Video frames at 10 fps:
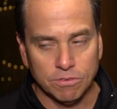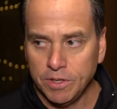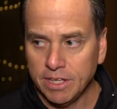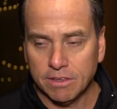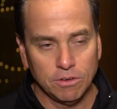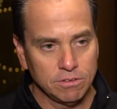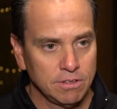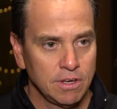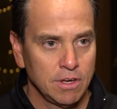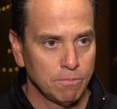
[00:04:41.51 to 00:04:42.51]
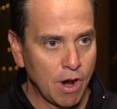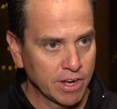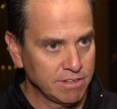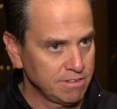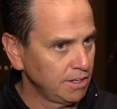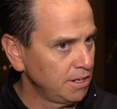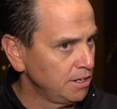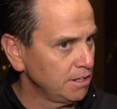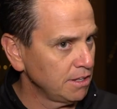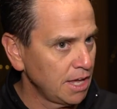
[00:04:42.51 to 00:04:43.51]
If we get those markets to get
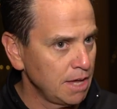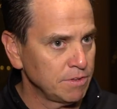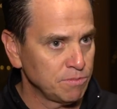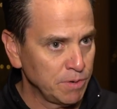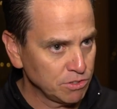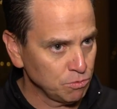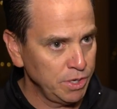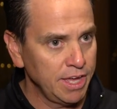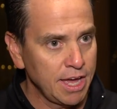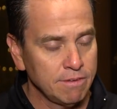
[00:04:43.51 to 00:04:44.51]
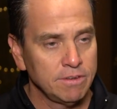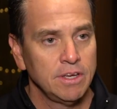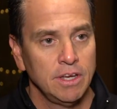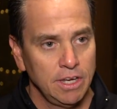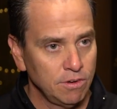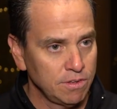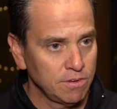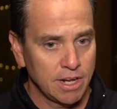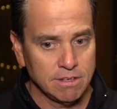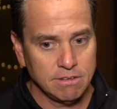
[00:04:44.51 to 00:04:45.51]
into the game as much as we have here in the
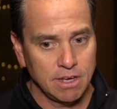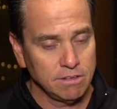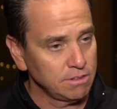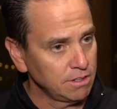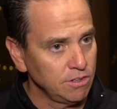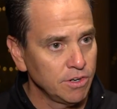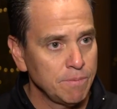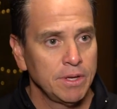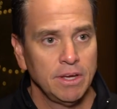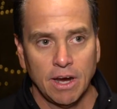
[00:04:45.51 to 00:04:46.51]
United States and in Europe,